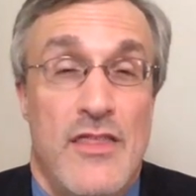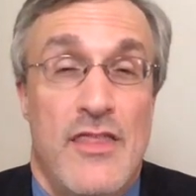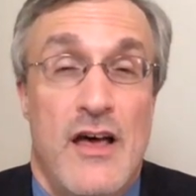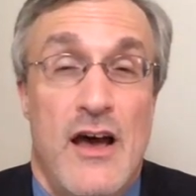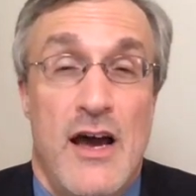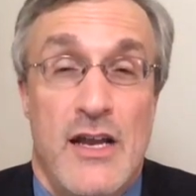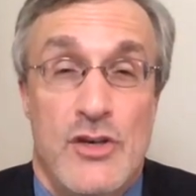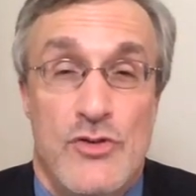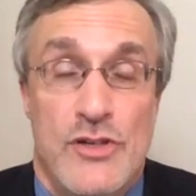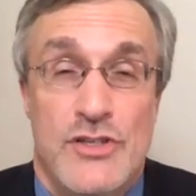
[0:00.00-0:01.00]
the
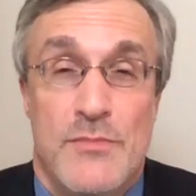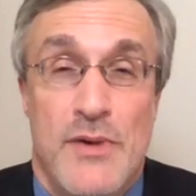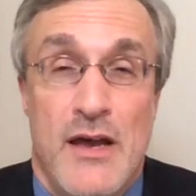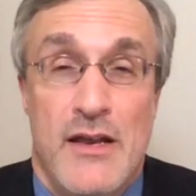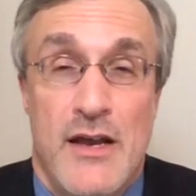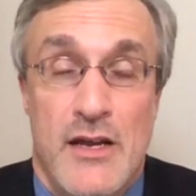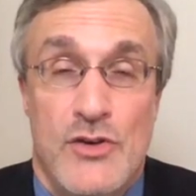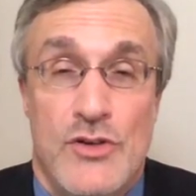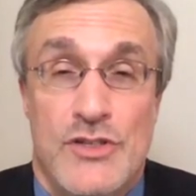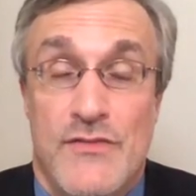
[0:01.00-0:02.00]
hundreds upon
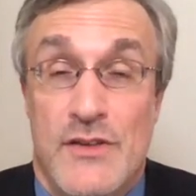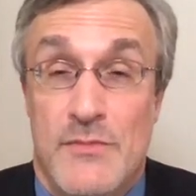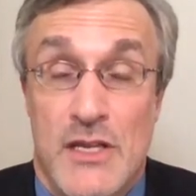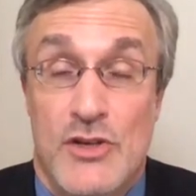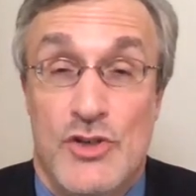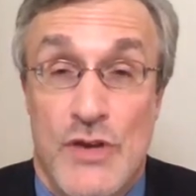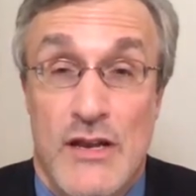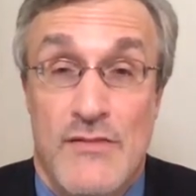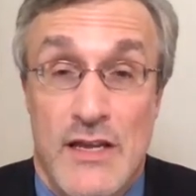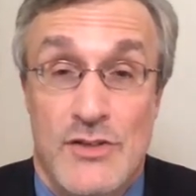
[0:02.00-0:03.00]
hundreds of
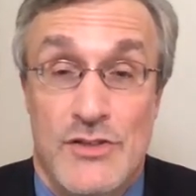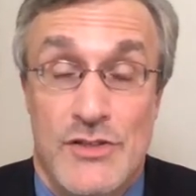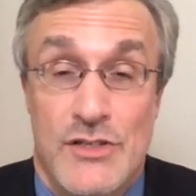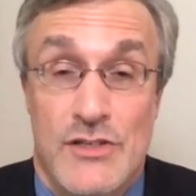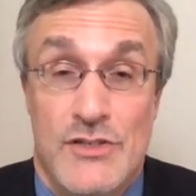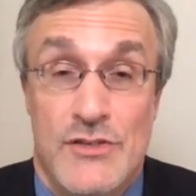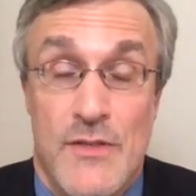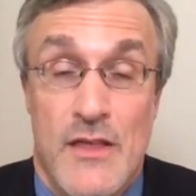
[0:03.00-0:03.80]
administrative agencies.